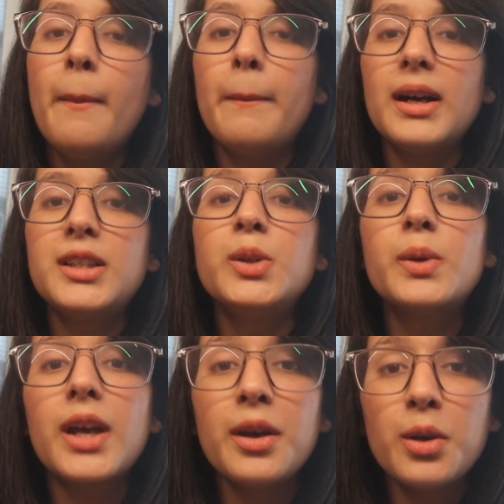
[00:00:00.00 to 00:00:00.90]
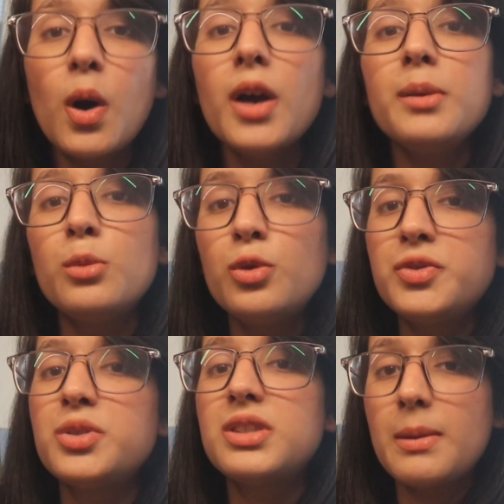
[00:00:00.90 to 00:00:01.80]
But you cannot
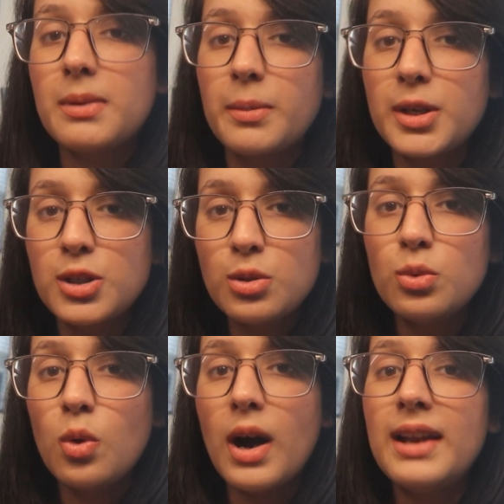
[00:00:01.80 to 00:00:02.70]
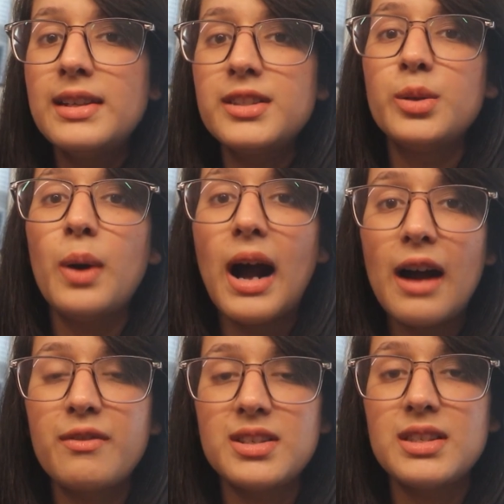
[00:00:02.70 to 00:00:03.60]
move to step number two unless you
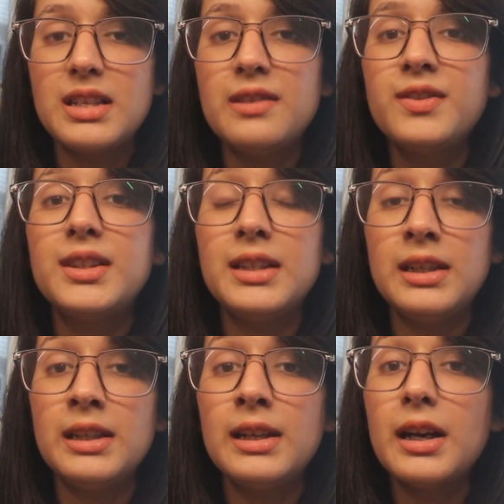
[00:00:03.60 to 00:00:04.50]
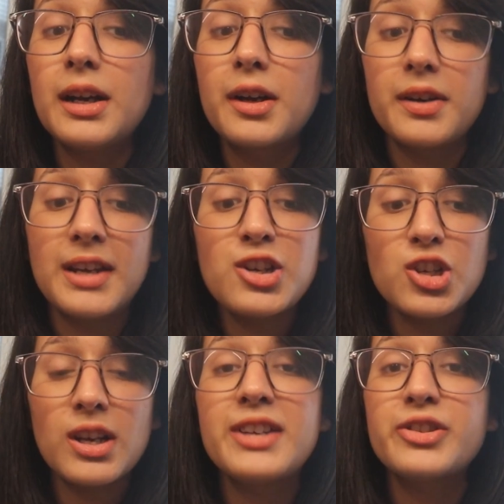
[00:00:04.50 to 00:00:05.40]
have received the
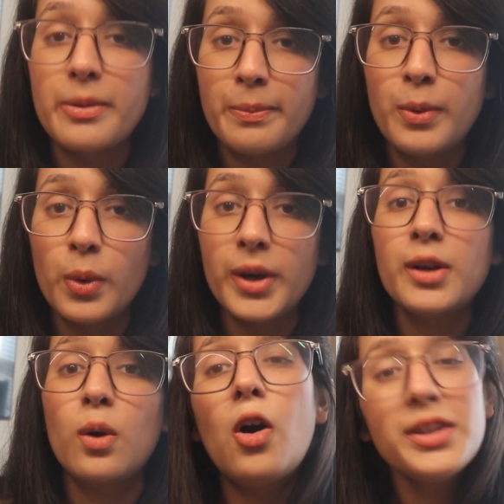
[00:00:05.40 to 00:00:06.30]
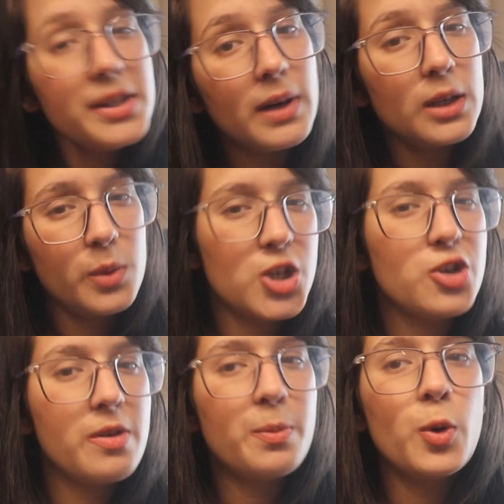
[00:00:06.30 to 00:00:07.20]
credentialized report or the
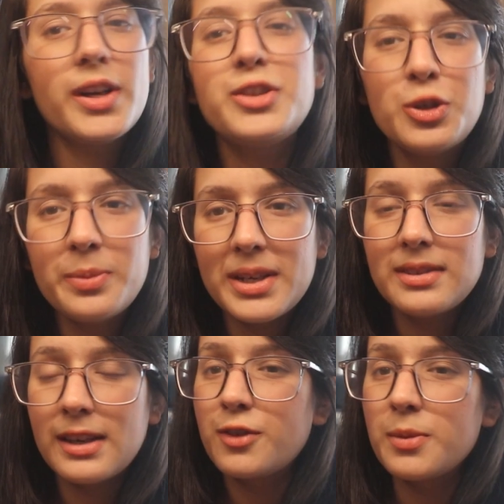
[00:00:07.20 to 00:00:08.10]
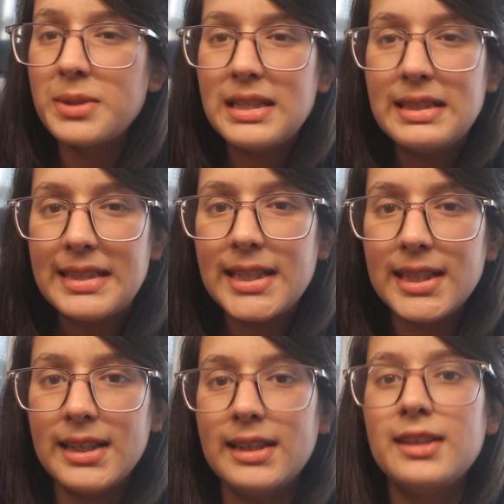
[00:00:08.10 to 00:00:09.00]
evaluation report, as you may say, from
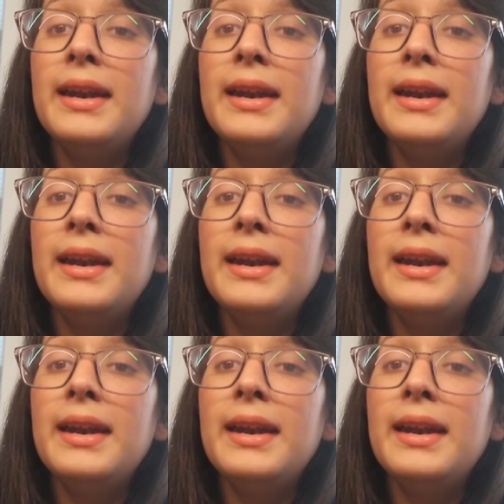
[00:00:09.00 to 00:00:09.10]
ECE.